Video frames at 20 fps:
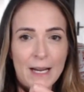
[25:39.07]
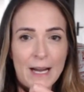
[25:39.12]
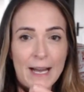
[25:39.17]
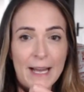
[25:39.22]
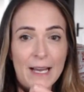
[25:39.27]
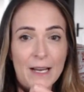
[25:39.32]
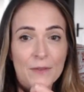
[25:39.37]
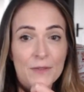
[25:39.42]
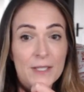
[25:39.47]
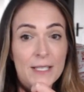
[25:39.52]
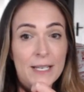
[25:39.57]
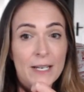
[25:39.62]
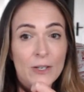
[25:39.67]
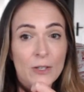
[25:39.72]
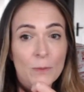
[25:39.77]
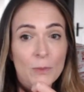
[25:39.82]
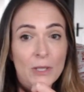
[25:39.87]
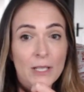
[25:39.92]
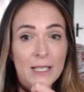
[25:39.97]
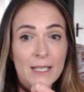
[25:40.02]
I have
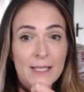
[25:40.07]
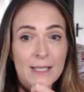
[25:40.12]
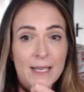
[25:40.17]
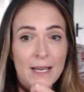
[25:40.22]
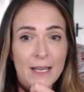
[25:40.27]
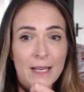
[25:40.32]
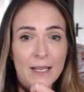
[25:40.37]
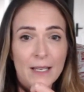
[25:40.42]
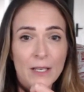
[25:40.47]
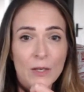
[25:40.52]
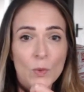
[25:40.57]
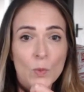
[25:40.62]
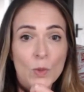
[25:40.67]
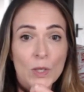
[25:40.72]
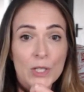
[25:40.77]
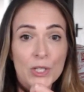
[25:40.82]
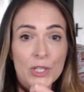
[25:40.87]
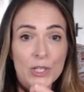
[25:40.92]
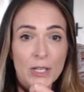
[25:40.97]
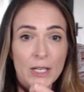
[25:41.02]
terrible anxiety.
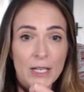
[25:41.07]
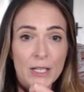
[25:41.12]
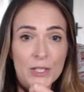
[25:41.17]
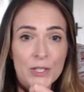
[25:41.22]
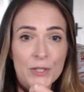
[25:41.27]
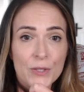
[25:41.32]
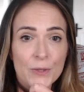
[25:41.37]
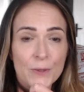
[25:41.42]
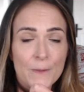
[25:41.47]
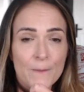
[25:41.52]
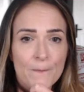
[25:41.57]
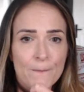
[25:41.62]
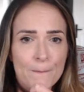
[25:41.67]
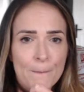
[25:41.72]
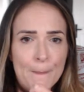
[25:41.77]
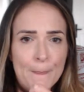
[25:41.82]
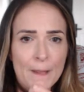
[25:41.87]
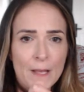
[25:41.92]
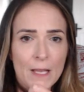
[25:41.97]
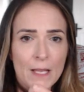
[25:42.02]
What should I do?
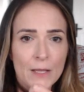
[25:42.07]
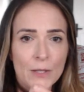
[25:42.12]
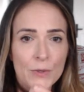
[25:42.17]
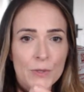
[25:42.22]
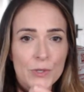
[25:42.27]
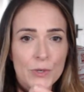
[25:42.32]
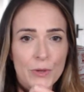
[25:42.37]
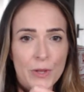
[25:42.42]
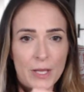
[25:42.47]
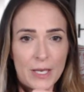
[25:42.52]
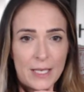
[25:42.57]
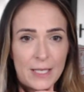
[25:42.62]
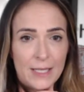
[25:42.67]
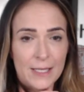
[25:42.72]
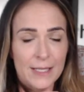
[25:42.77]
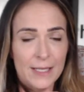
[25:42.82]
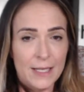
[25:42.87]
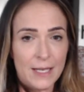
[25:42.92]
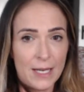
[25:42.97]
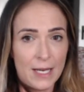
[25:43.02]
Loser
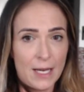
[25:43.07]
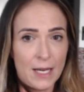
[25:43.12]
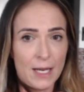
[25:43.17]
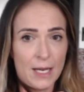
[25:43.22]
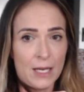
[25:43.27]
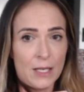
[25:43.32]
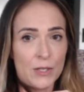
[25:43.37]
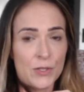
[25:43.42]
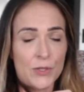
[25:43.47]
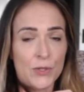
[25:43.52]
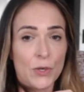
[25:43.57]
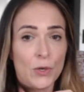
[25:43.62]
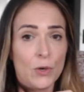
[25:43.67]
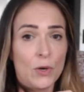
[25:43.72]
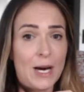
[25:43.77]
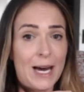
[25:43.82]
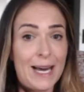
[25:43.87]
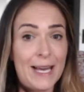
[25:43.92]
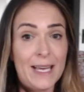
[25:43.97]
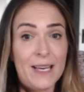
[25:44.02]
things.
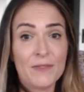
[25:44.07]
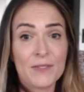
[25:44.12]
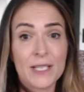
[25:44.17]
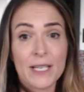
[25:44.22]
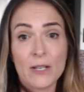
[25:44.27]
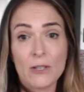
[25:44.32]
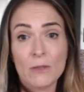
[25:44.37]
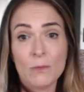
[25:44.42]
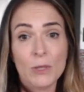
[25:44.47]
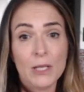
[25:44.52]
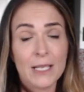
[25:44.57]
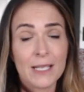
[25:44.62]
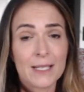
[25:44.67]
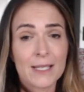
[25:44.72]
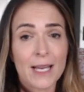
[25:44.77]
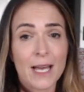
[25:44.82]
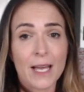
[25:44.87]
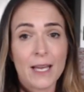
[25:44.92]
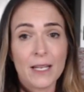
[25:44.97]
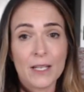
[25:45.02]
So I have terrible
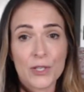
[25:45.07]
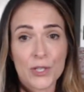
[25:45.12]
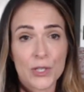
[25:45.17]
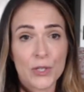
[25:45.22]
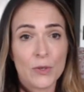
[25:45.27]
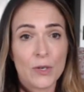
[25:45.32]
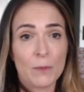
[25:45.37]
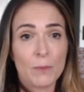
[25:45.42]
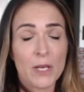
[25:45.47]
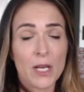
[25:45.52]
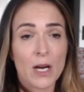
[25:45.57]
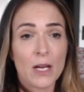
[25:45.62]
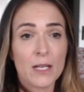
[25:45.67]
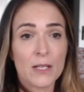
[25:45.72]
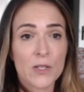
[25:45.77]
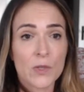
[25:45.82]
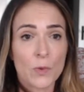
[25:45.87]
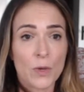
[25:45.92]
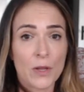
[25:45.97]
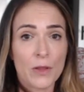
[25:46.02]
anxiety too. I'll be
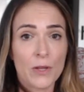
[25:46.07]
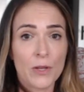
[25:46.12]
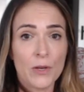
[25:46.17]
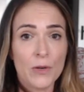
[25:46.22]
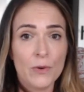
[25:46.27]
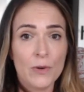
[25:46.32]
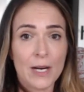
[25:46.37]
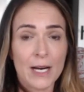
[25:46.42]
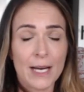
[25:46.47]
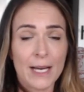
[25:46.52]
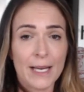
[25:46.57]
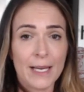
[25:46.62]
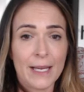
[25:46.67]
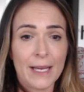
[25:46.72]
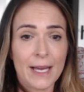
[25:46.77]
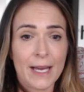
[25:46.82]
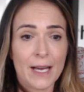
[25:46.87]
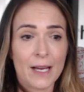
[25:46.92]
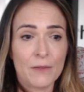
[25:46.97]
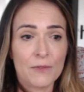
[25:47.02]
honest with you. I
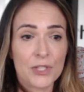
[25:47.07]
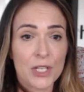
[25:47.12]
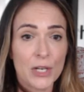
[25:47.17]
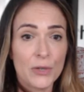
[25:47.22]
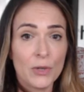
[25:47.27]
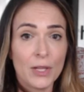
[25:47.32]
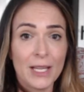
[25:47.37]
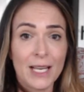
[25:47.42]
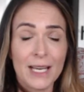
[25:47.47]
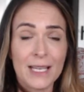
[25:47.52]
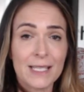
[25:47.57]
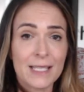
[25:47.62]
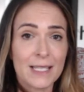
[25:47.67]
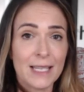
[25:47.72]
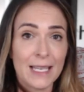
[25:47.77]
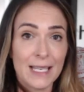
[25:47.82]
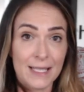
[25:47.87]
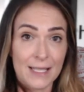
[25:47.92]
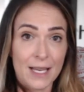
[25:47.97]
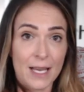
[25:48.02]
have generalized
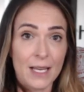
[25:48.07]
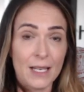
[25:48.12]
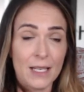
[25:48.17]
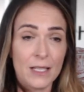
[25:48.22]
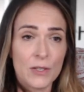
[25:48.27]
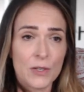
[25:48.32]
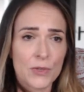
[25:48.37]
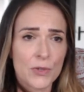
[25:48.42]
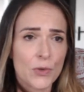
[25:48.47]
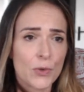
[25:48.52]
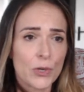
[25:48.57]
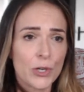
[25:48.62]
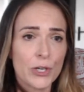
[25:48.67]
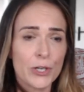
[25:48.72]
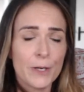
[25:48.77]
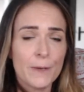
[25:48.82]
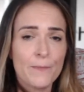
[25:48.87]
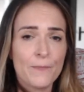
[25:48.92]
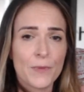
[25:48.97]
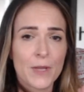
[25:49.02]
anxiety
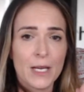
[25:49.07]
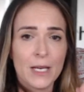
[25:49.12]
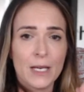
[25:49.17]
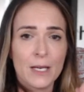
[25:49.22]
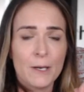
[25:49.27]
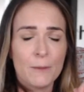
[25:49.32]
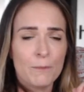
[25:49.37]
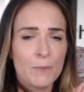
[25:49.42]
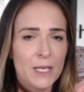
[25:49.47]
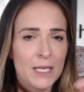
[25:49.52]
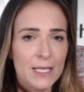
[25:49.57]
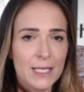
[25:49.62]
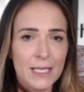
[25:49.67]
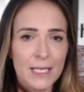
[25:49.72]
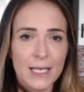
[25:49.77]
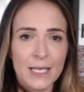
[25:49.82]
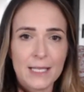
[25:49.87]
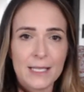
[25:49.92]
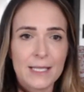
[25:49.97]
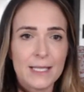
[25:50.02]
disorder,
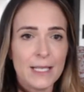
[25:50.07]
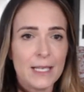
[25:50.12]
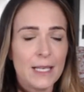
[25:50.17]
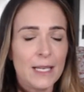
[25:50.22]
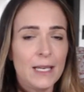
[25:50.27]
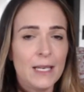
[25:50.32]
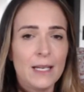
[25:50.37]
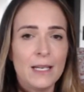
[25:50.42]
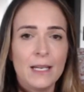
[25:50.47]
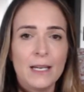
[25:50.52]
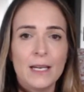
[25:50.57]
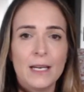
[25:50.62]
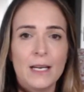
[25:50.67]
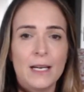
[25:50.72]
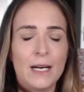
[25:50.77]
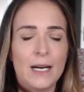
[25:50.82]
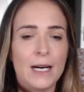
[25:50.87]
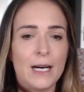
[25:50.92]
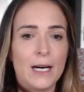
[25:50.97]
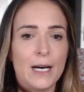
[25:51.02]
PTSD,
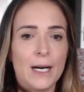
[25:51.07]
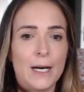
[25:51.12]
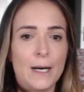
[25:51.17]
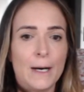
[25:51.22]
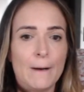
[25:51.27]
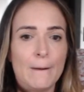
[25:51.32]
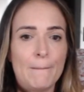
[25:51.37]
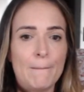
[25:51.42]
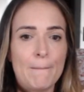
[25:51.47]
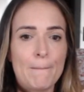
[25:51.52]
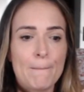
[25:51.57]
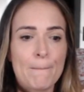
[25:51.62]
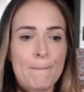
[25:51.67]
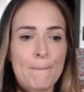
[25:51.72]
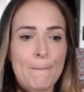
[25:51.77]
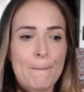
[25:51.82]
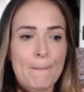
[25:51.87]
and